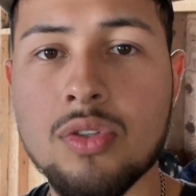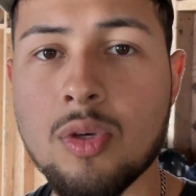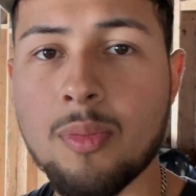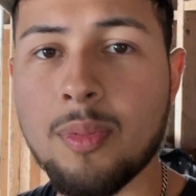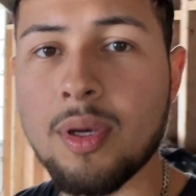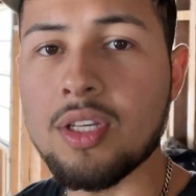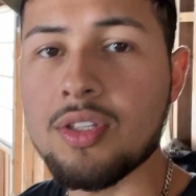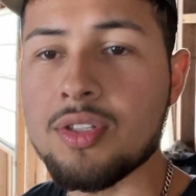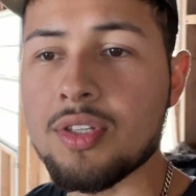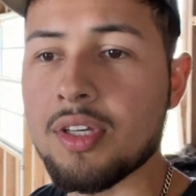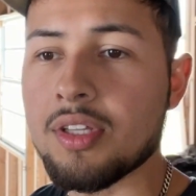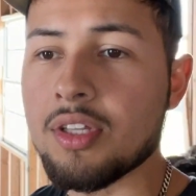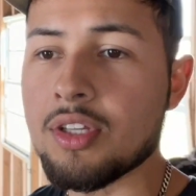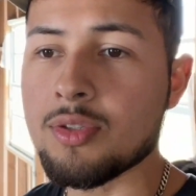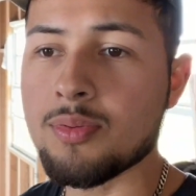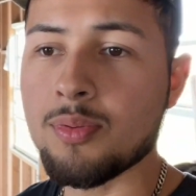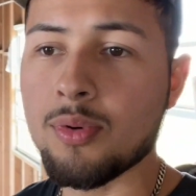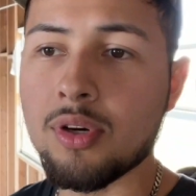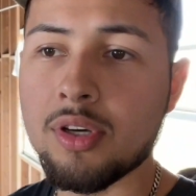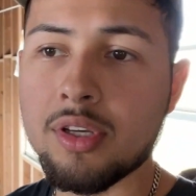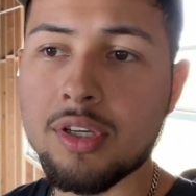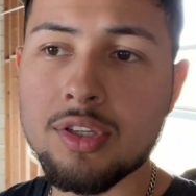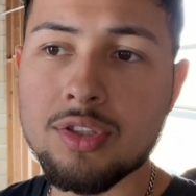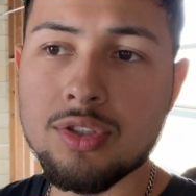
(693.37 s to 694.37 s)
basically at this
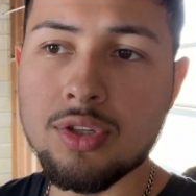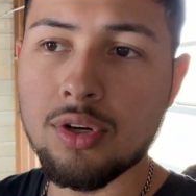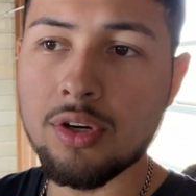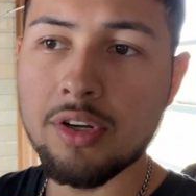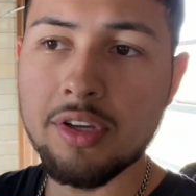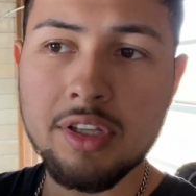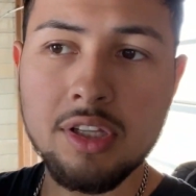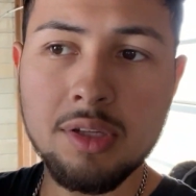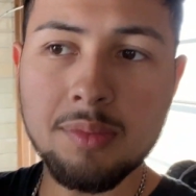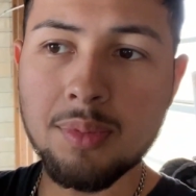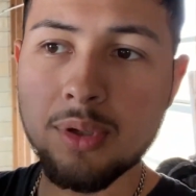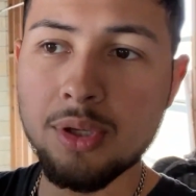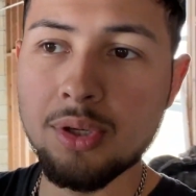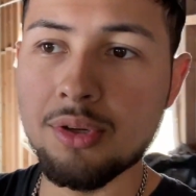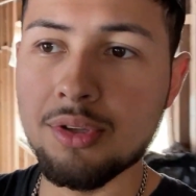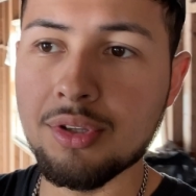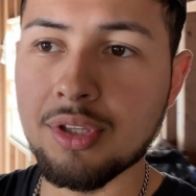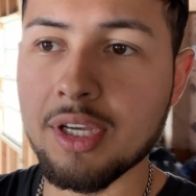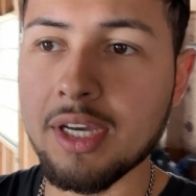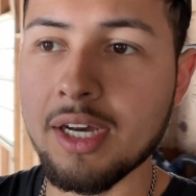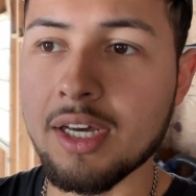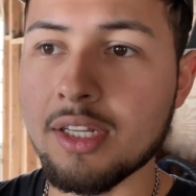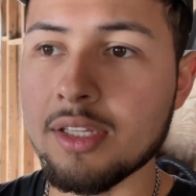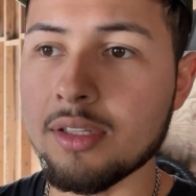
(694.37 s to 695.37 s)
point, he's already in the booth.
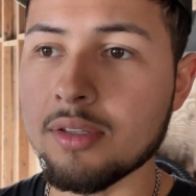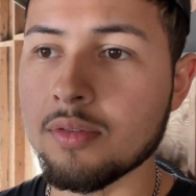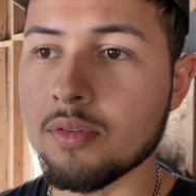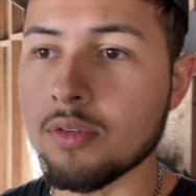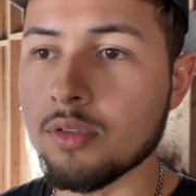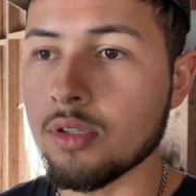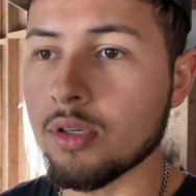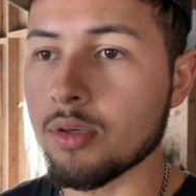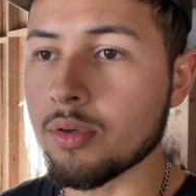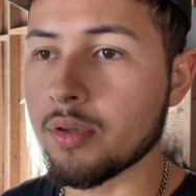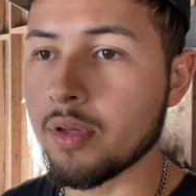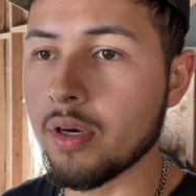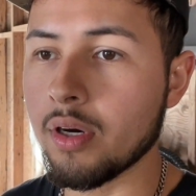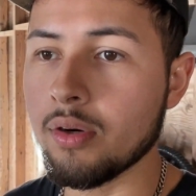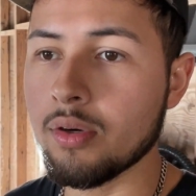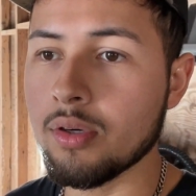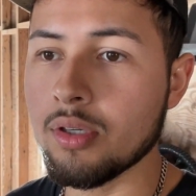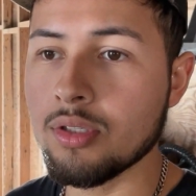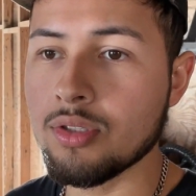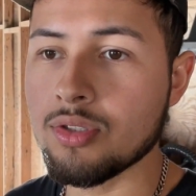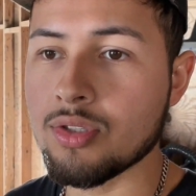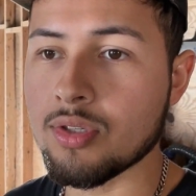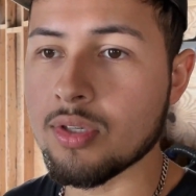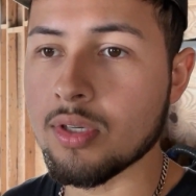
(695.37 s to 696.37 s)
He got it, you know,
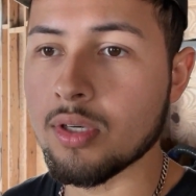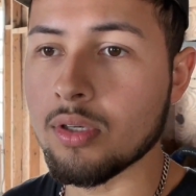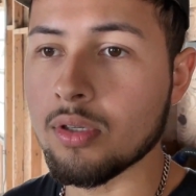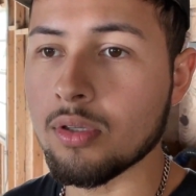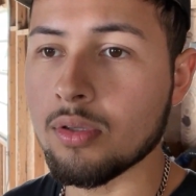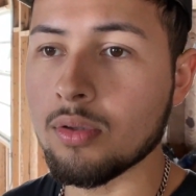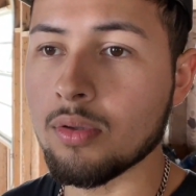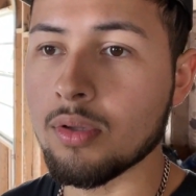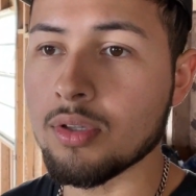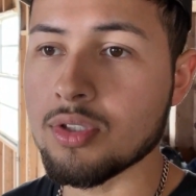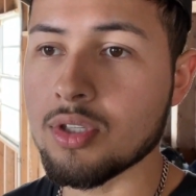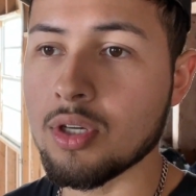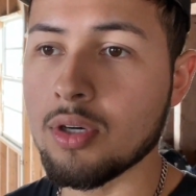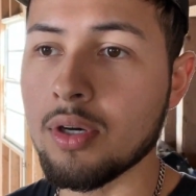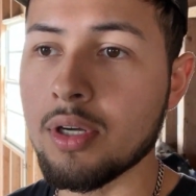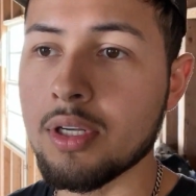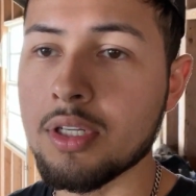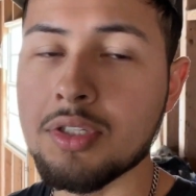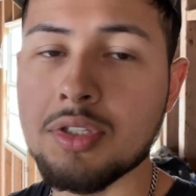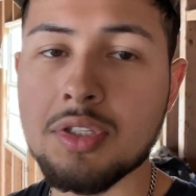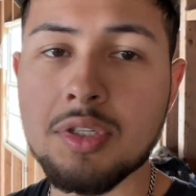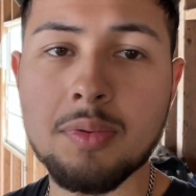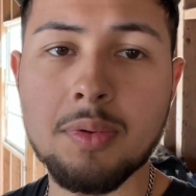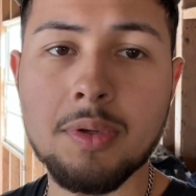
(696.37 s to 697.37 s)
going. So let's go ahead
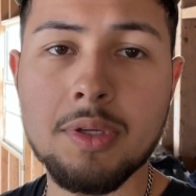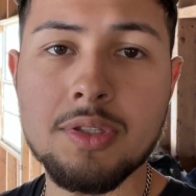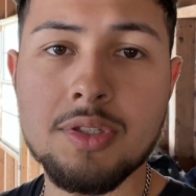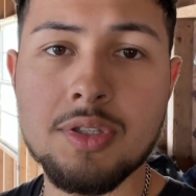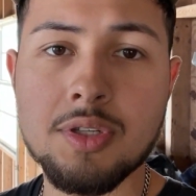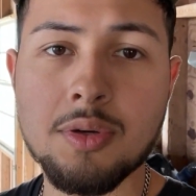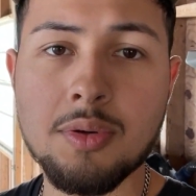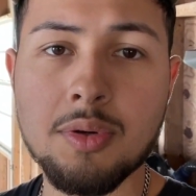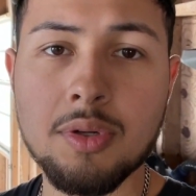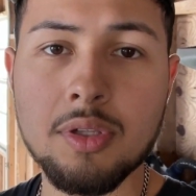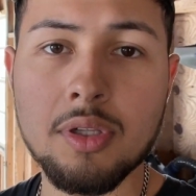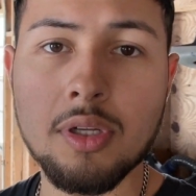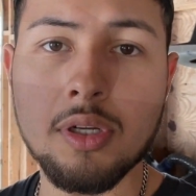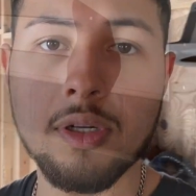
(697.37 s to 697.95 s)
and see what he's doing in